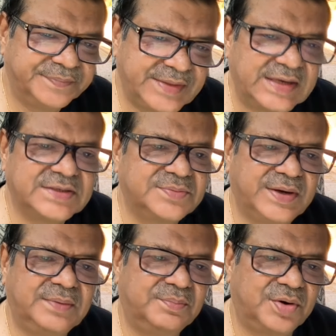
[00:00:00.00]
That is
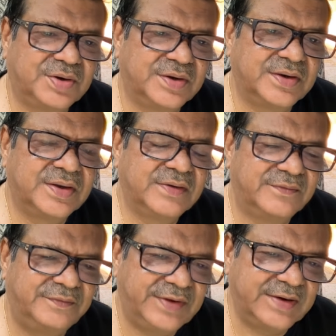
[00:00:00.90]
very important.
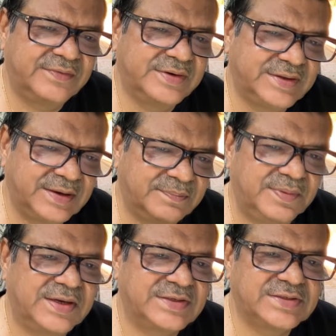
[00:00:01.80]
Wherever they are
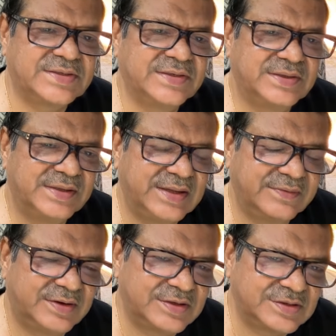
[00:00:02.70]
placed, they
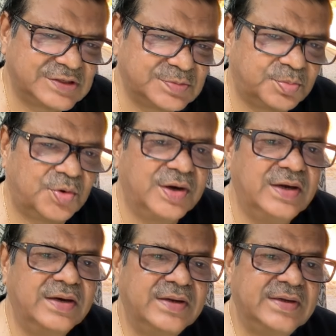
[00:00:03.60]
will
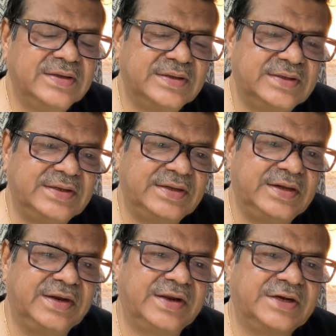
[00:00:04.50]
spoil the
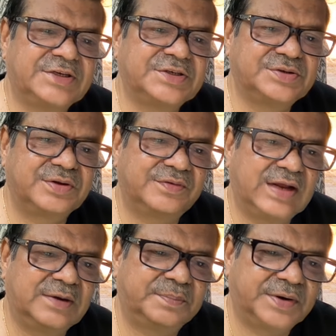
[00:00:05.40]
indications of
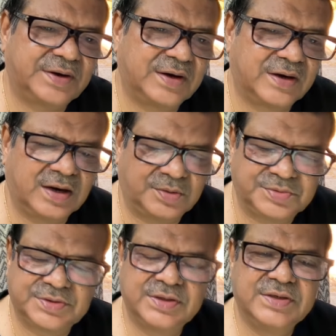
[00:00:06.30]
that particular
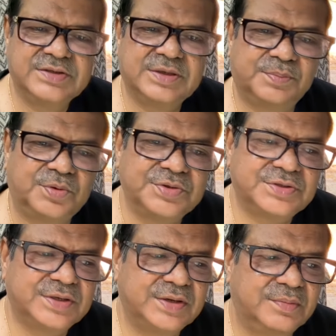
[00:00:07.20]
house.
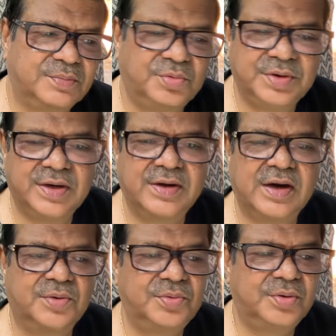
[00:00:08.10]
Suppose Moon and
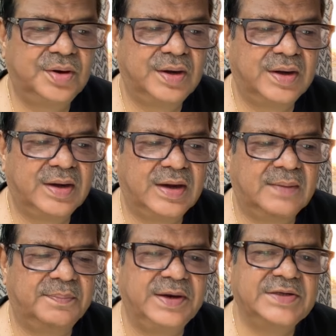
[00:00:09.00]
Rahu
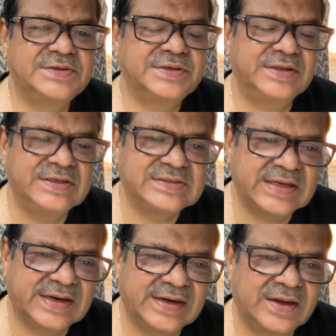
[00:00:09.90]
are placed in the
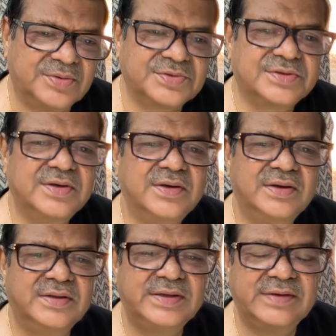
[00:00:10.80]
second house,
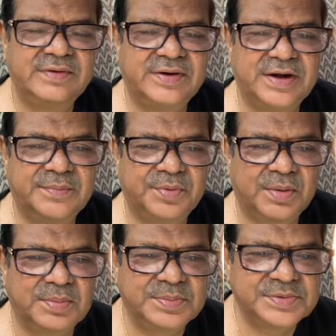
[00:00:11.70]
they will create
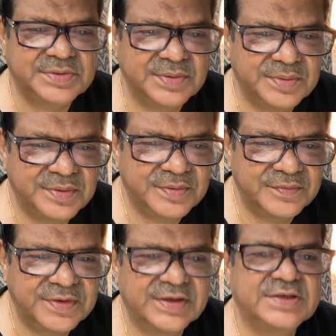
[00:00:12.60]
problems
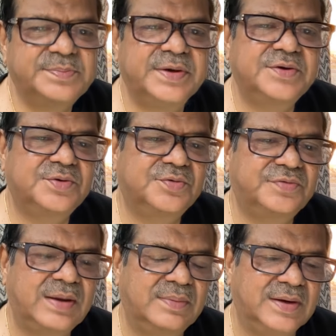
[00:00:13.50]
with respect to
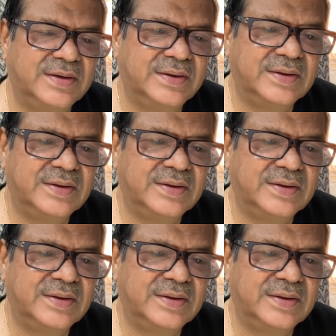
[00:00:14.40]
family.